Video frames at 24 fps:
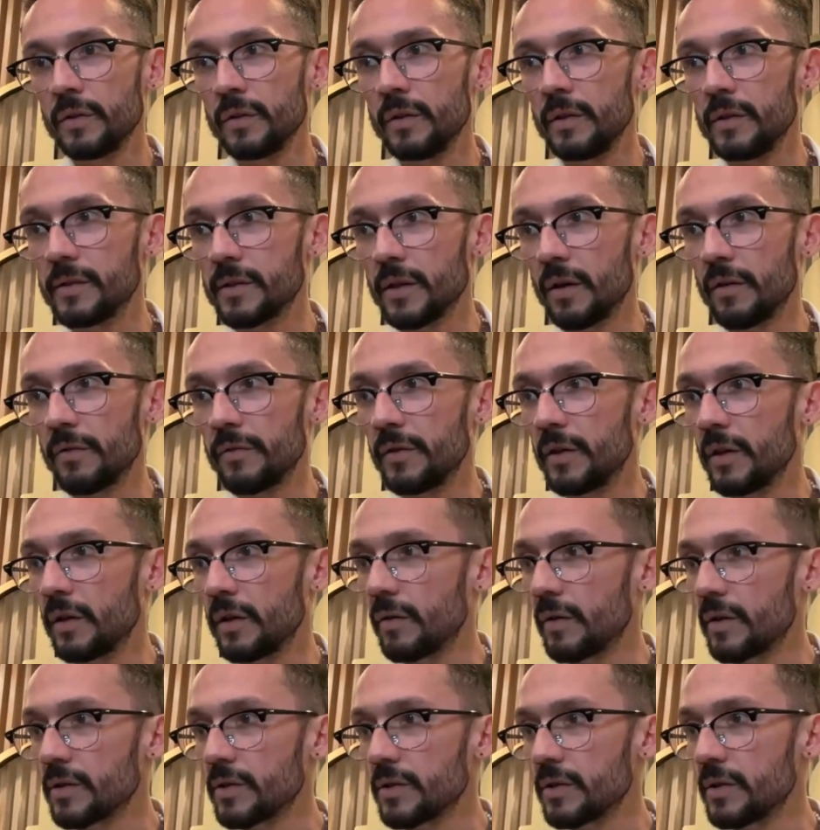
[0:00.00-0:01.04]
It's off the
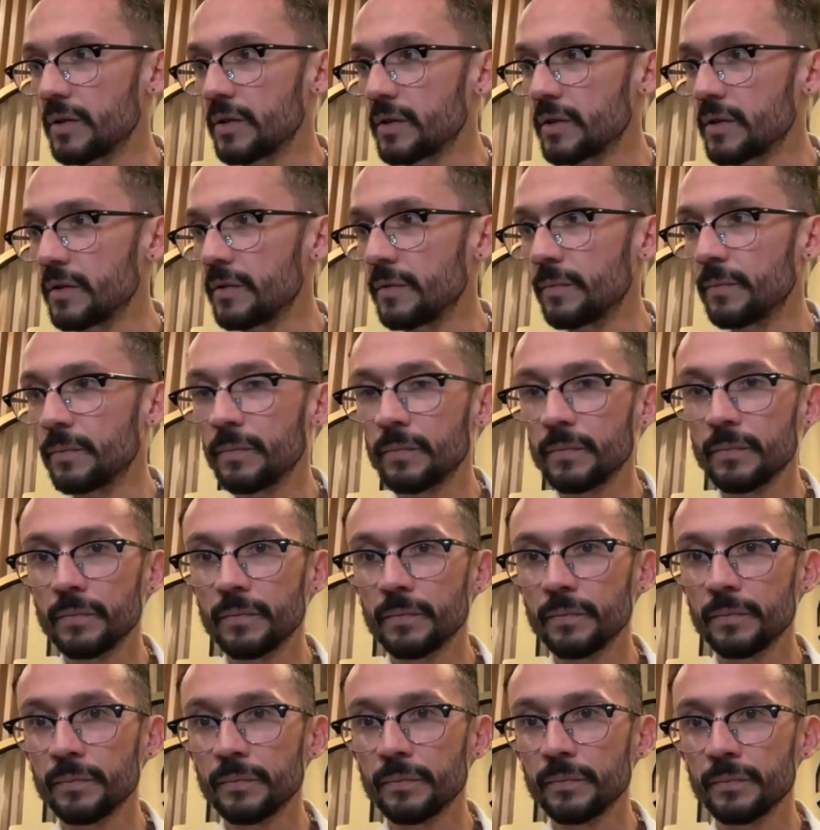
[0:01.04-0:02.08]
questions.
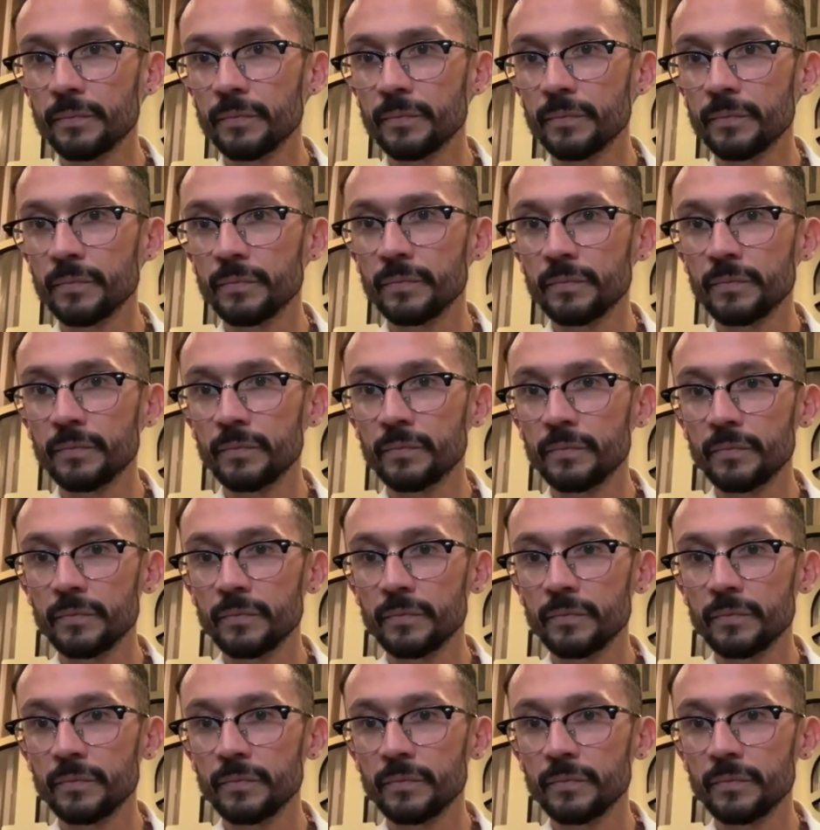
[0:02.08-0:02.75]
Pronto.